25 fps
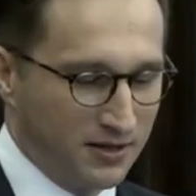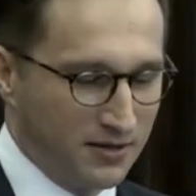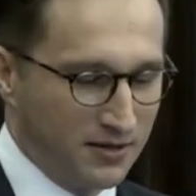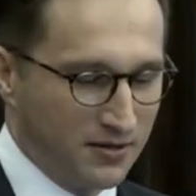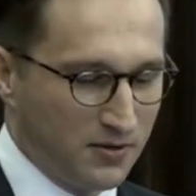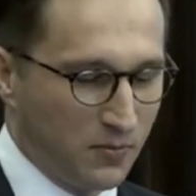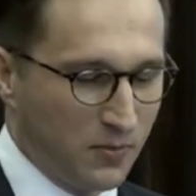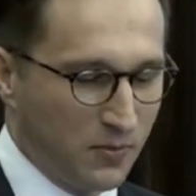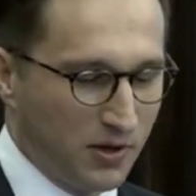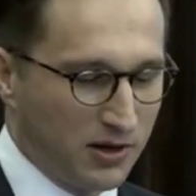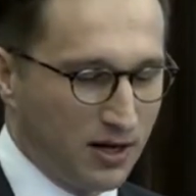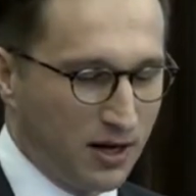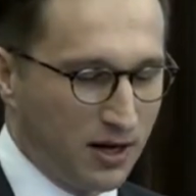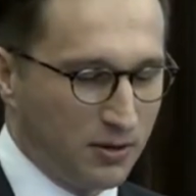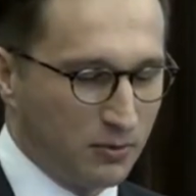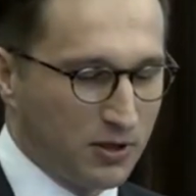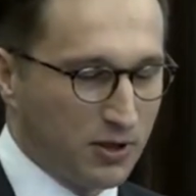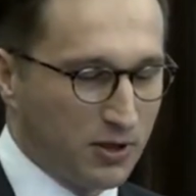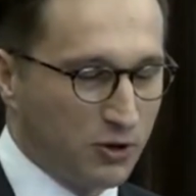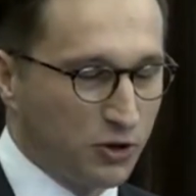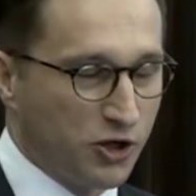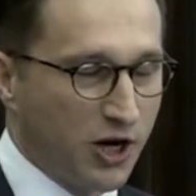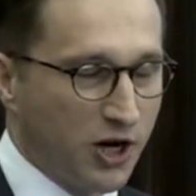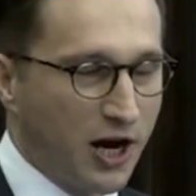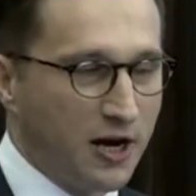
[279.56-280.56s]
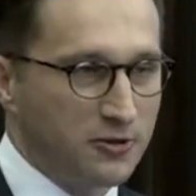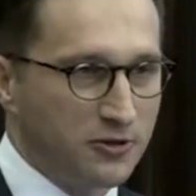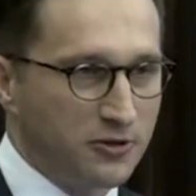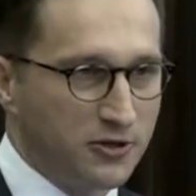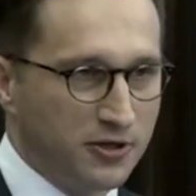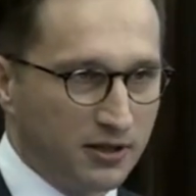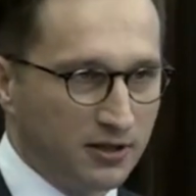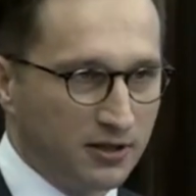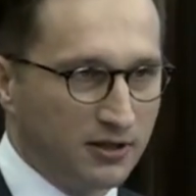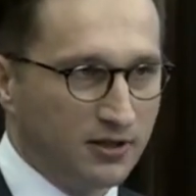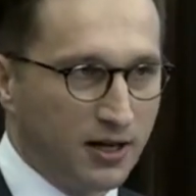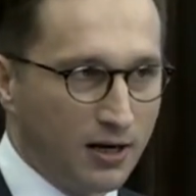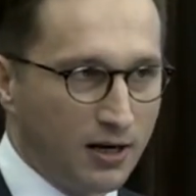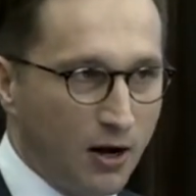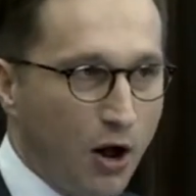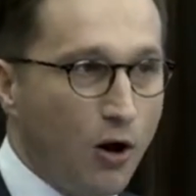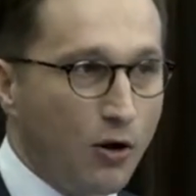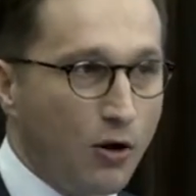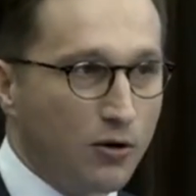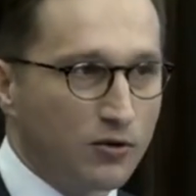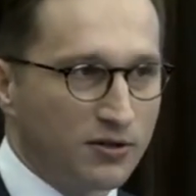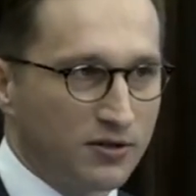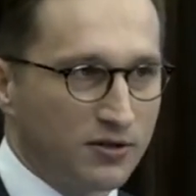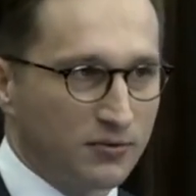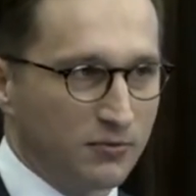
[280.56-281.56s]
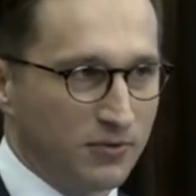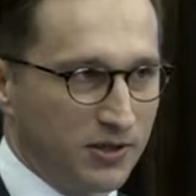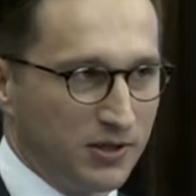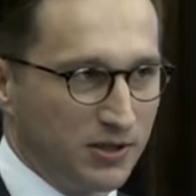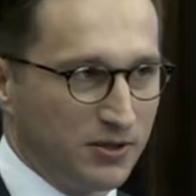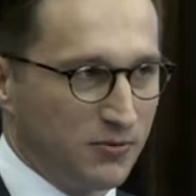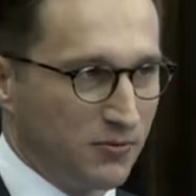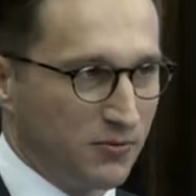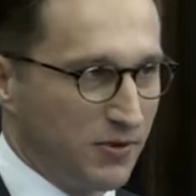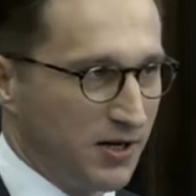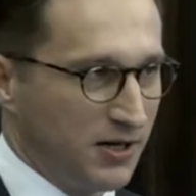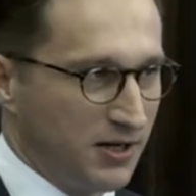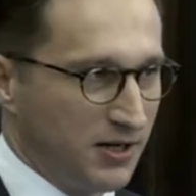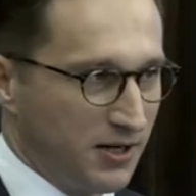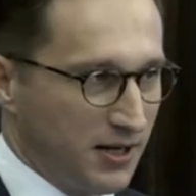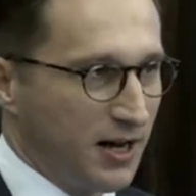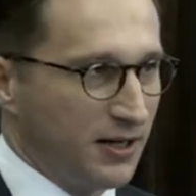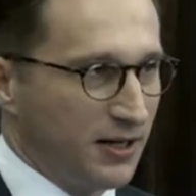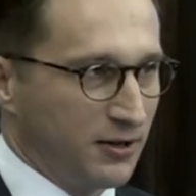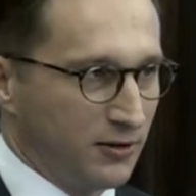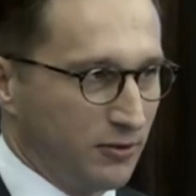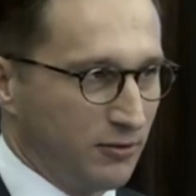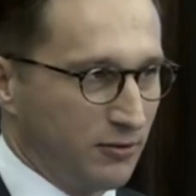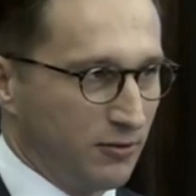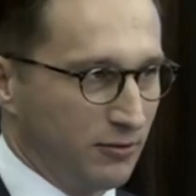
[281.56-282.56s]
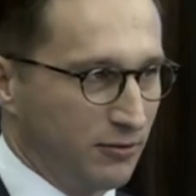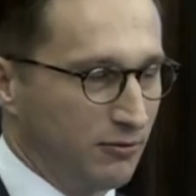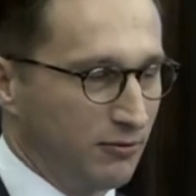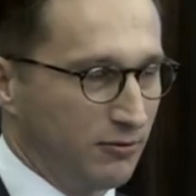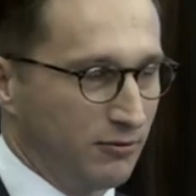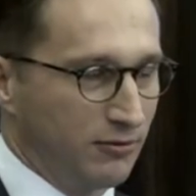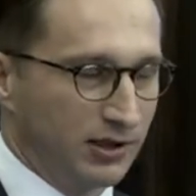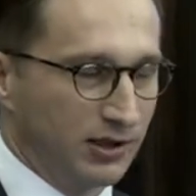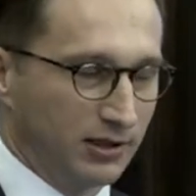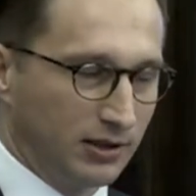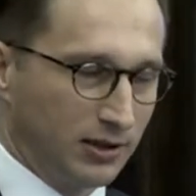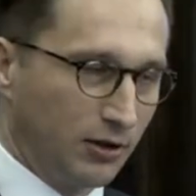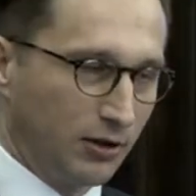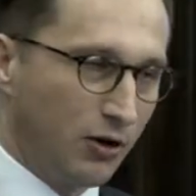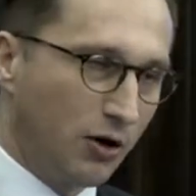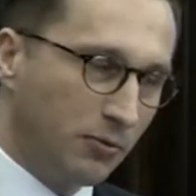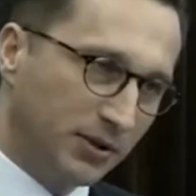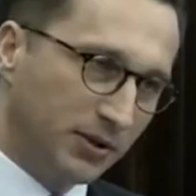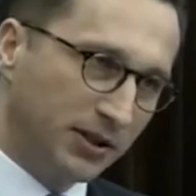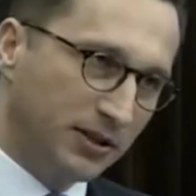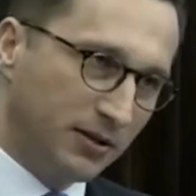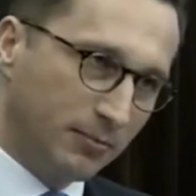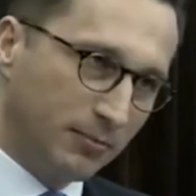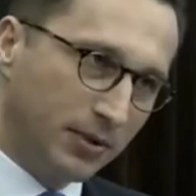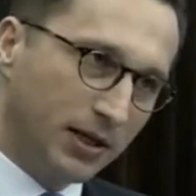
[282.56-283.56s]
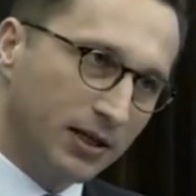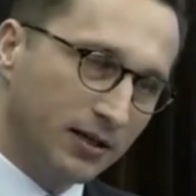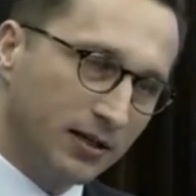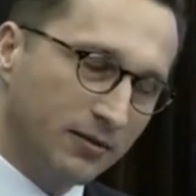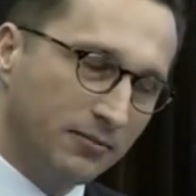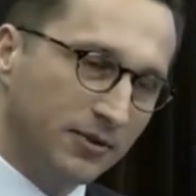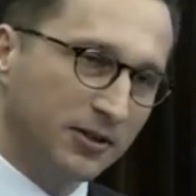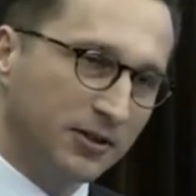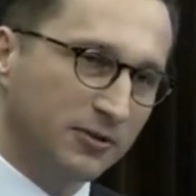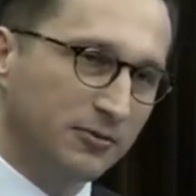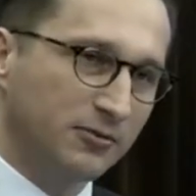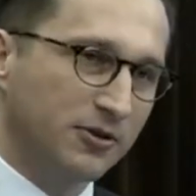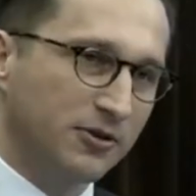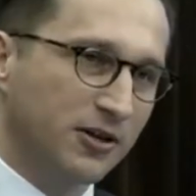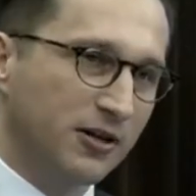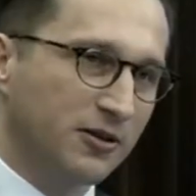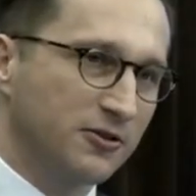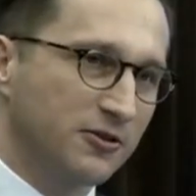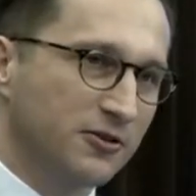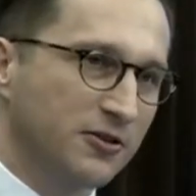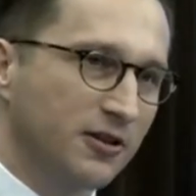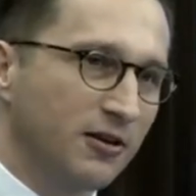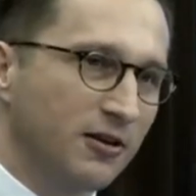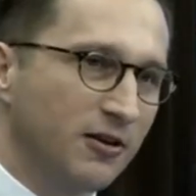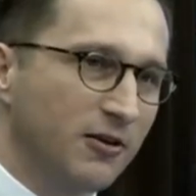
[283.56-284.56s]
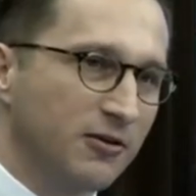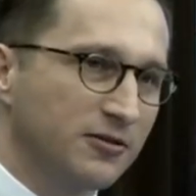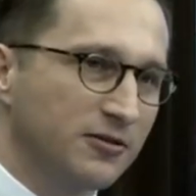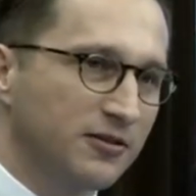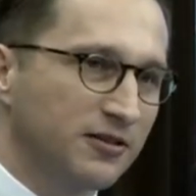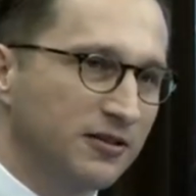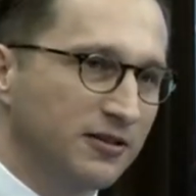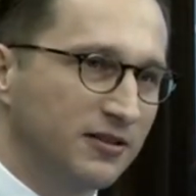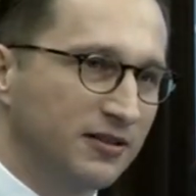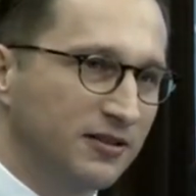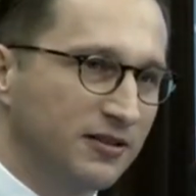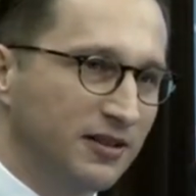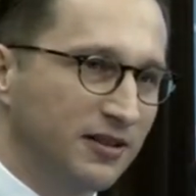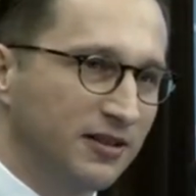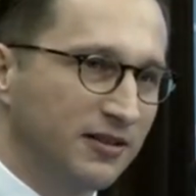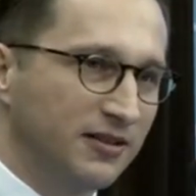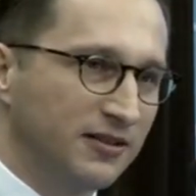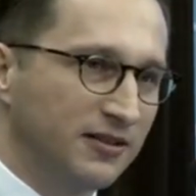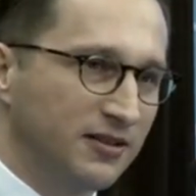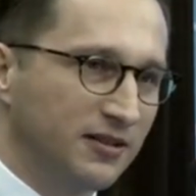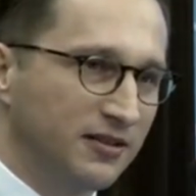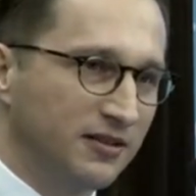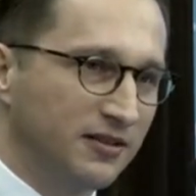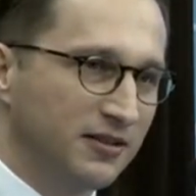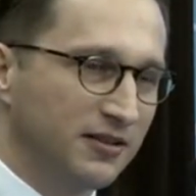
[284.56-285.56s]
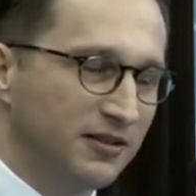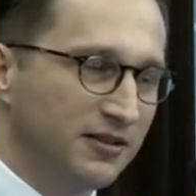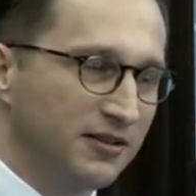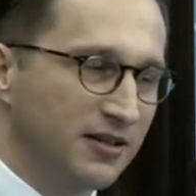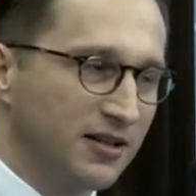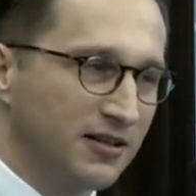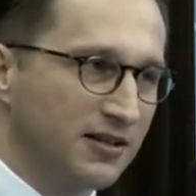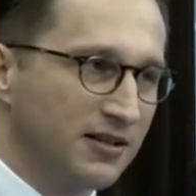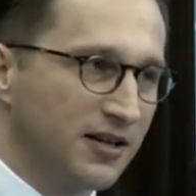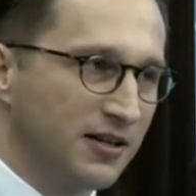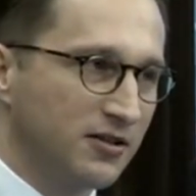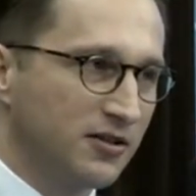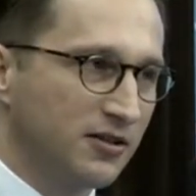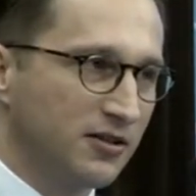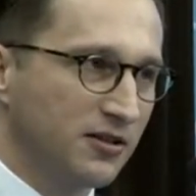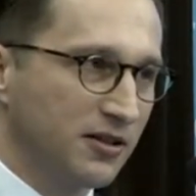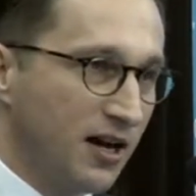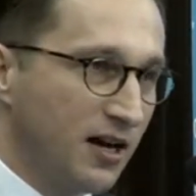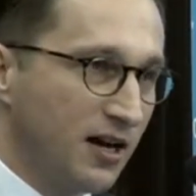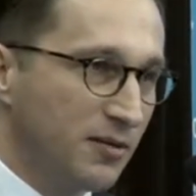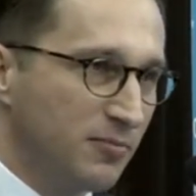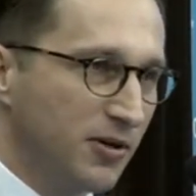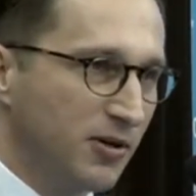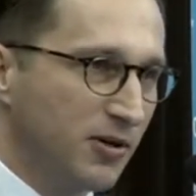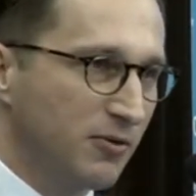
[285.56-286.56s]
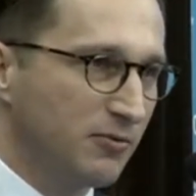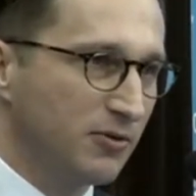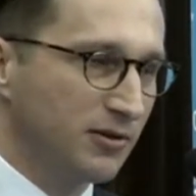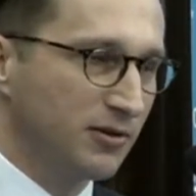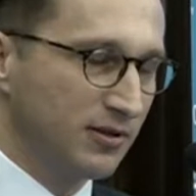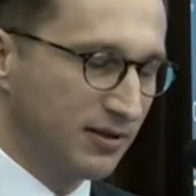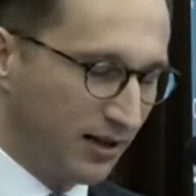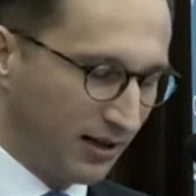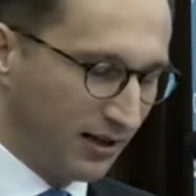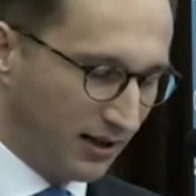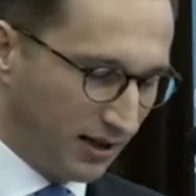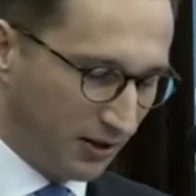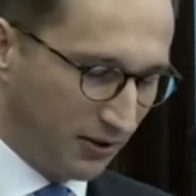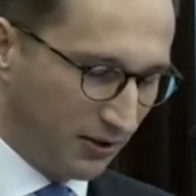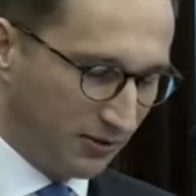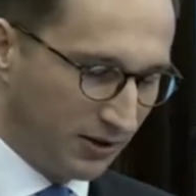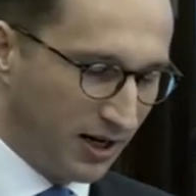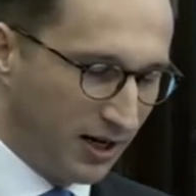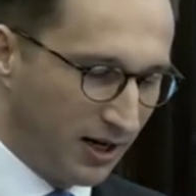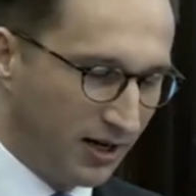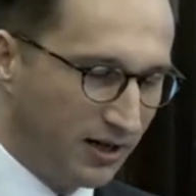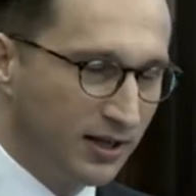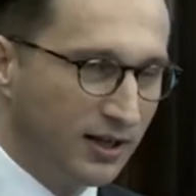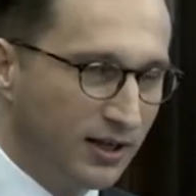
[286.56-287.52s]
without changing the laws, which we had to do and lobby the parliament to change the laws, the transaction, the IPO would settle on a